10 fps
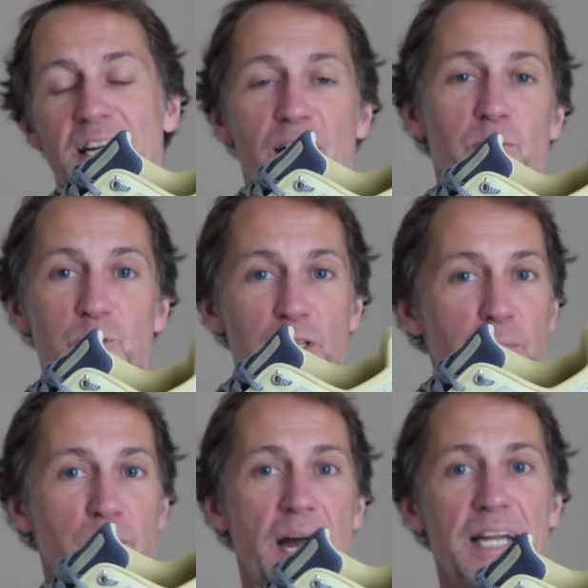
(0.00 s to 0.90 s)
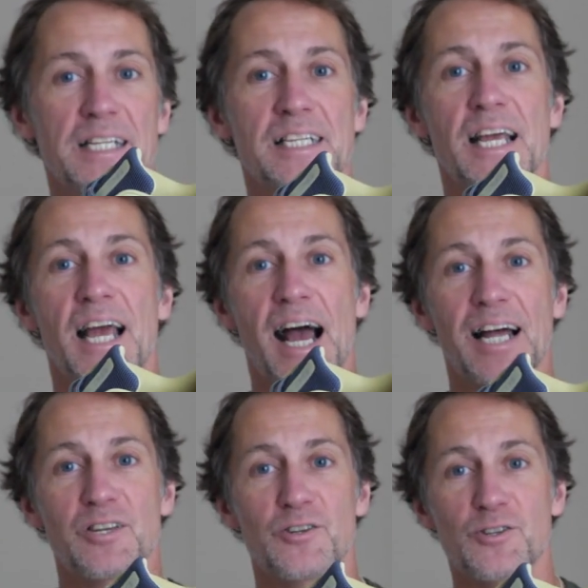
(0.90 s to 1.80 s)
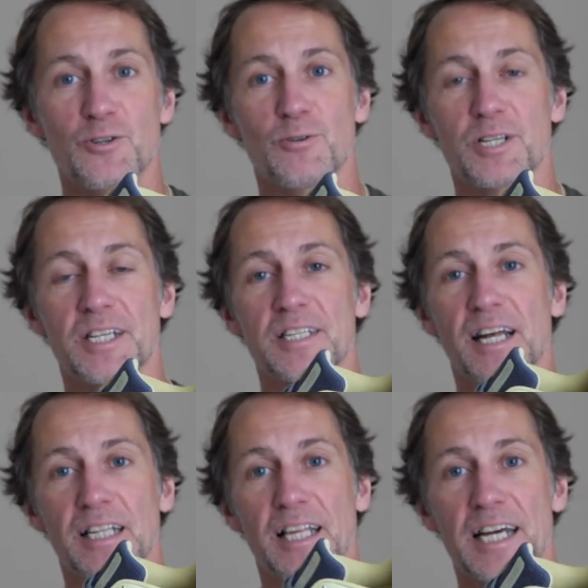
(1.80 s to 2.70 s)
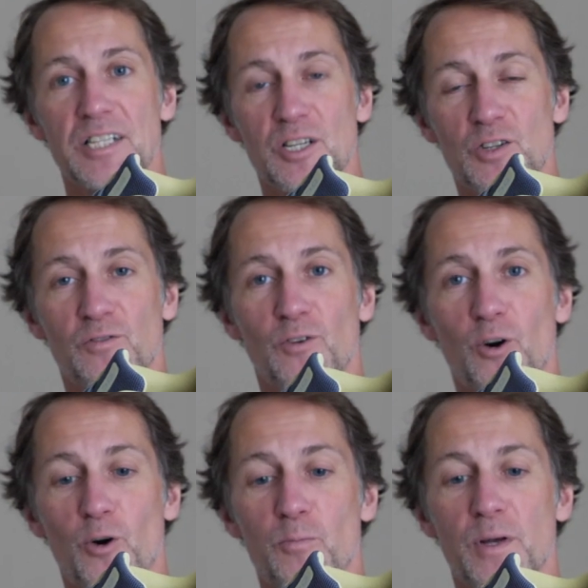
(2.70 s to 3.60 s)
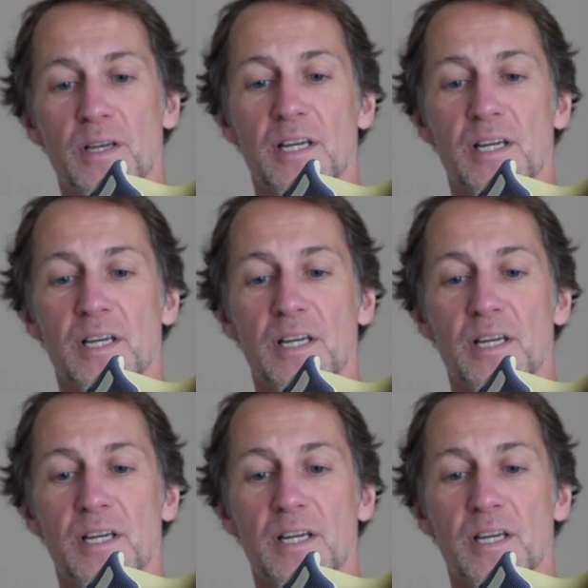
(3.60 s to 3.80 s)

to the max and uses their latest foam.